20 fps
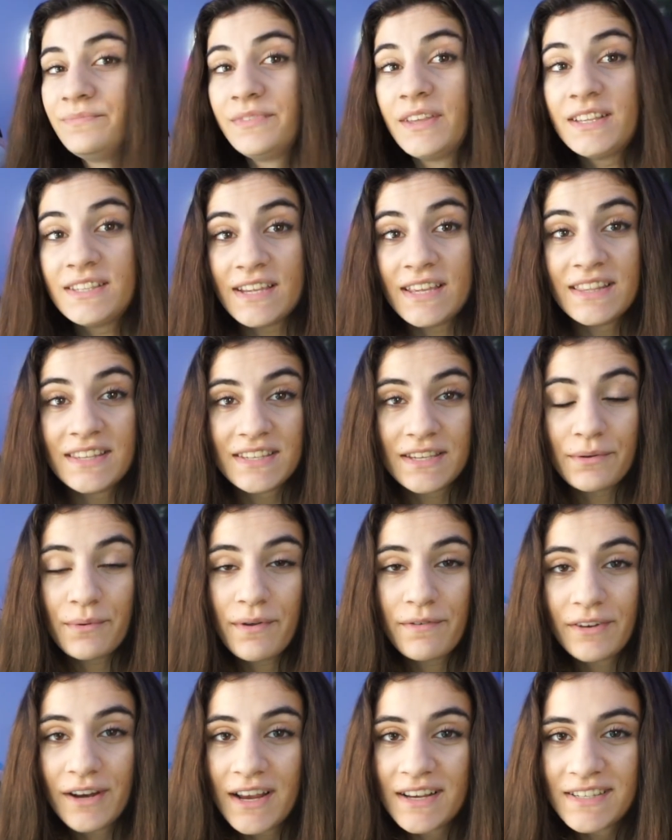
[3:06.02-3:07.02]
Inside the scene, we
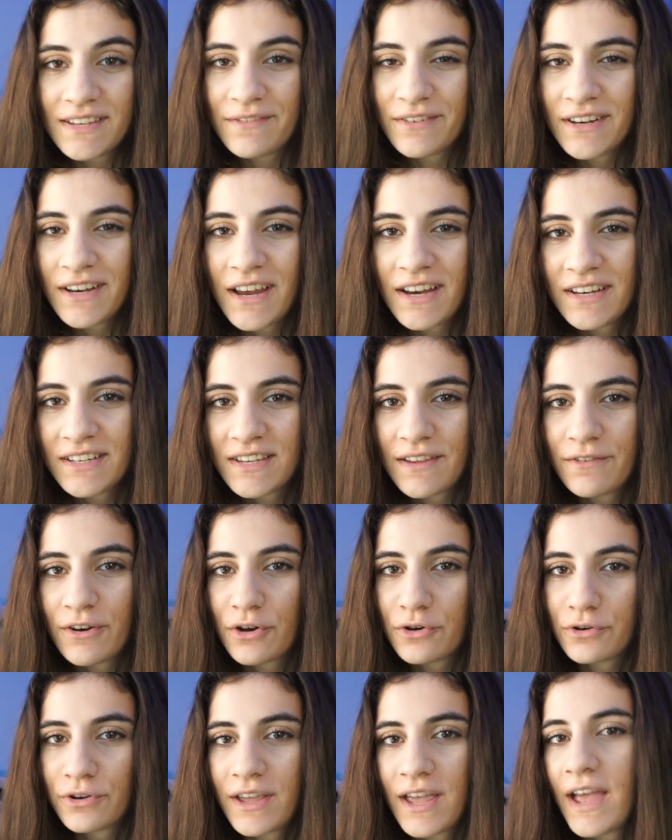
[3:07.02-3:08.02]
have an i7
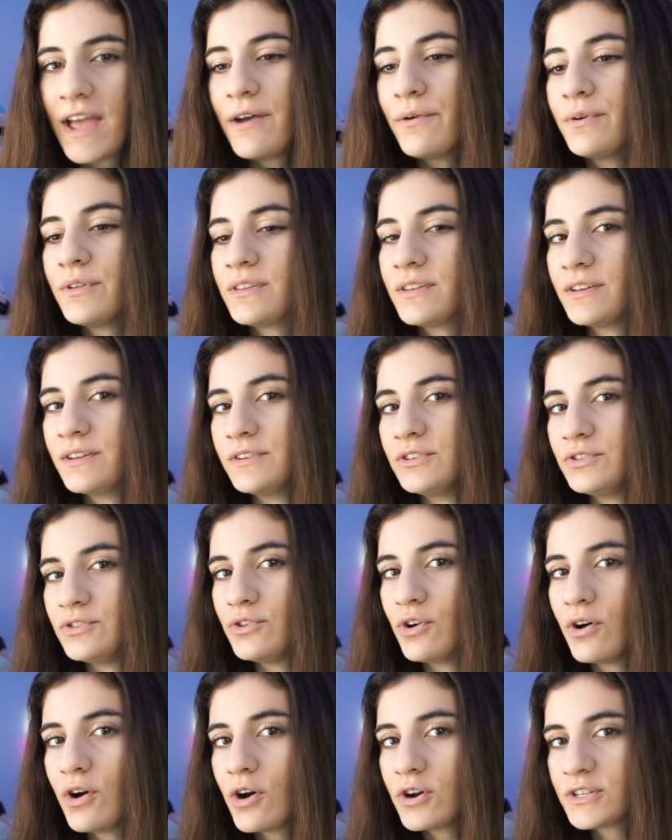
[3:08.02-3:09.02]
9700K with a
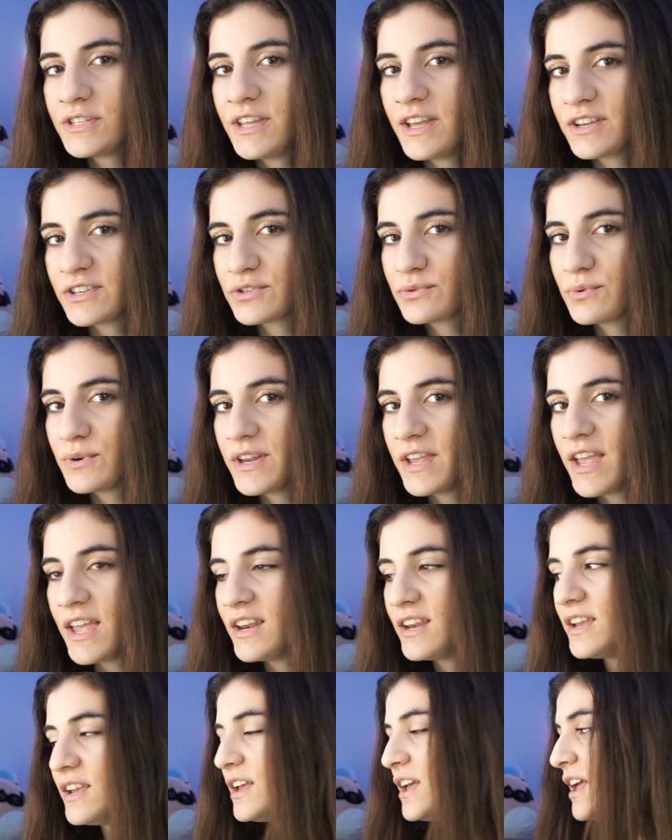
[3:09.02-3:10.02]
RTX
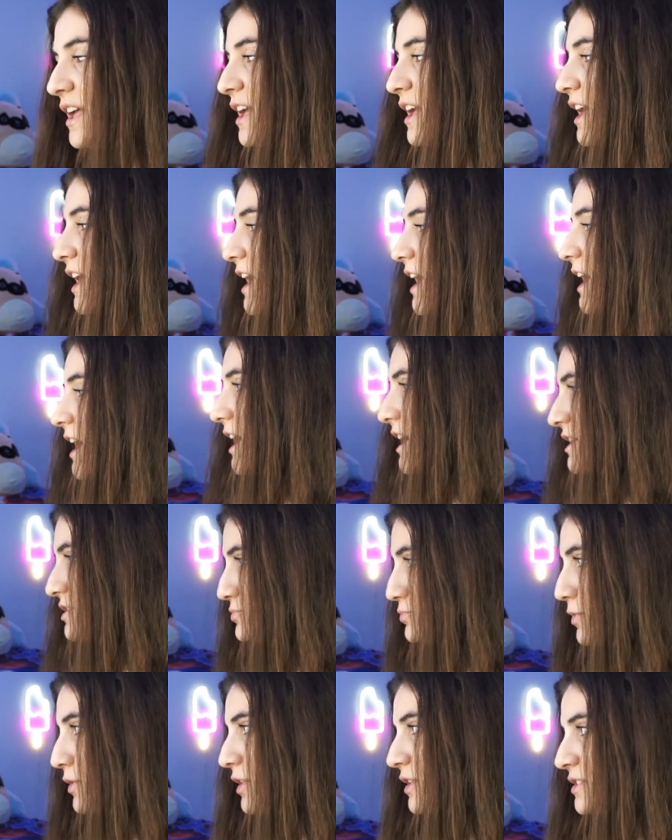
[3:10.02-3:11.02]
2080.
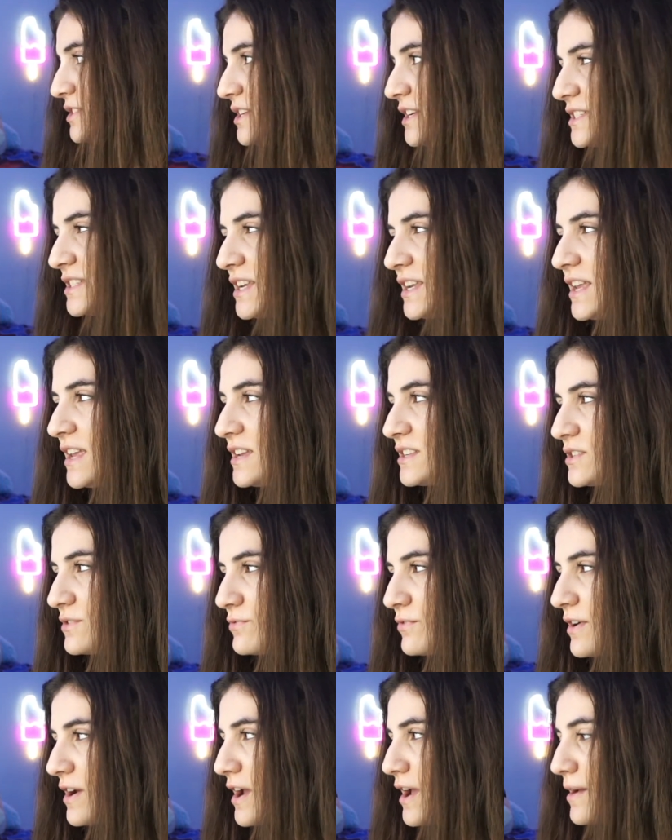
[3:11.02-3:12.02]
As well as 16 gigs
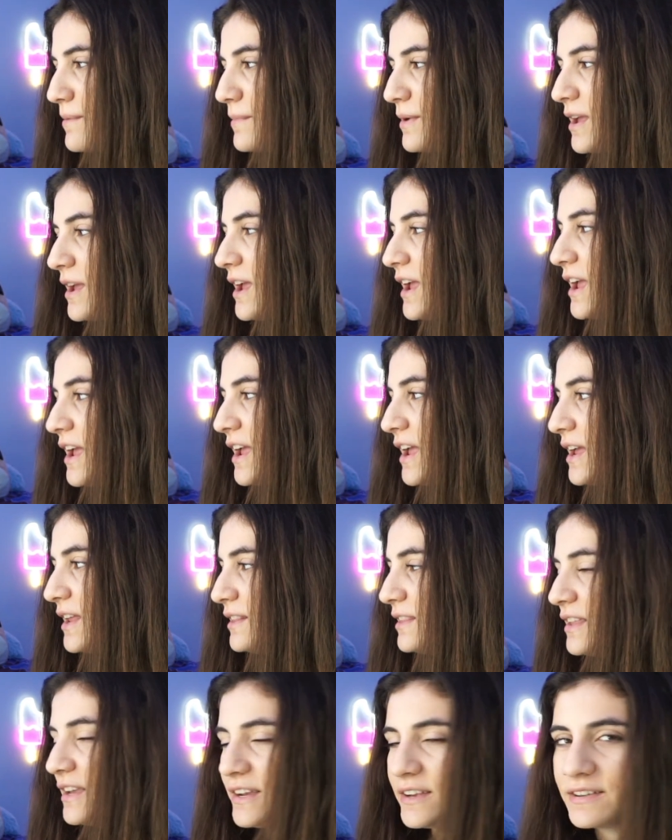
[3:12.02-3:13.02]
of RAM
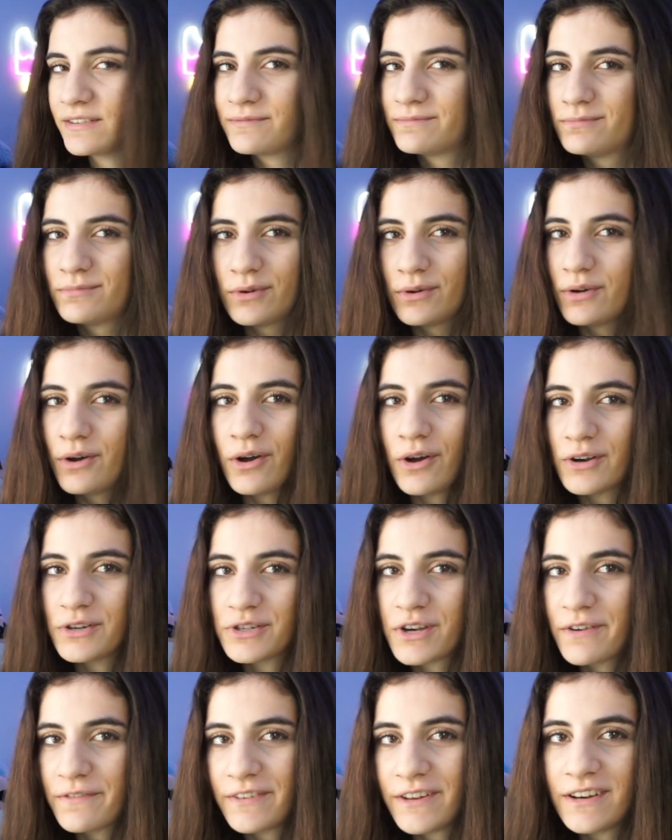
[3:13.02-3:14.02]
and like a hard
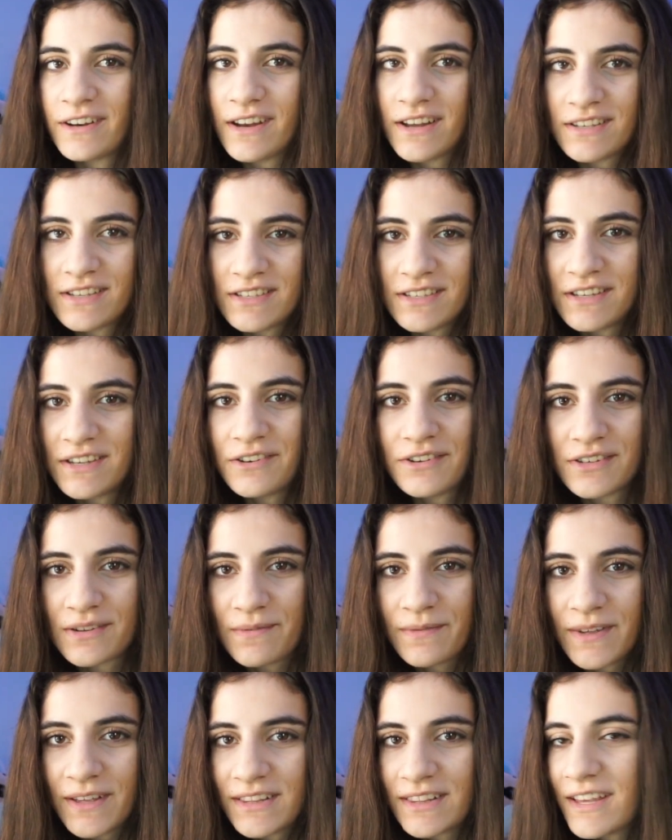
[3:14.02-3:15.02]
drive and an SSD or
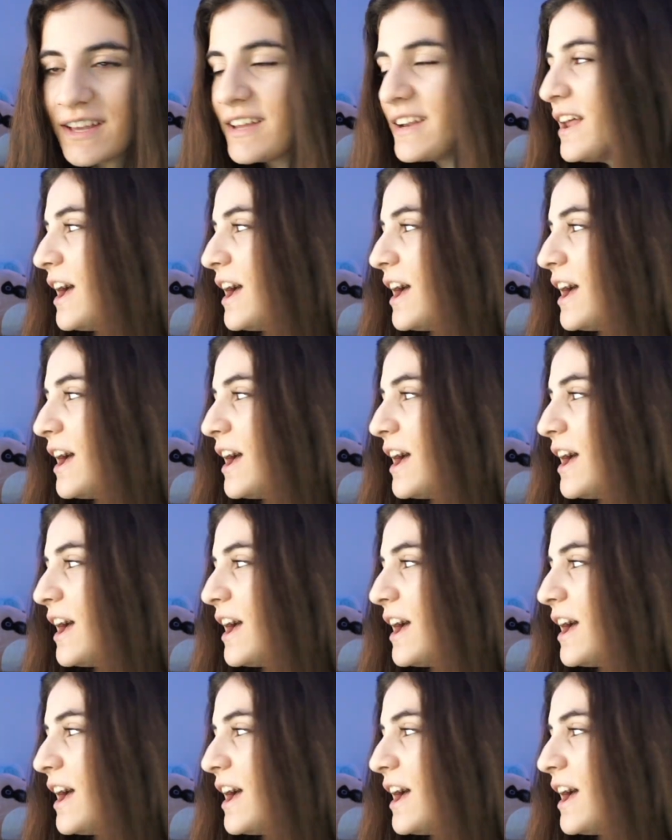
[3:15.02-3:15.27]
something like that.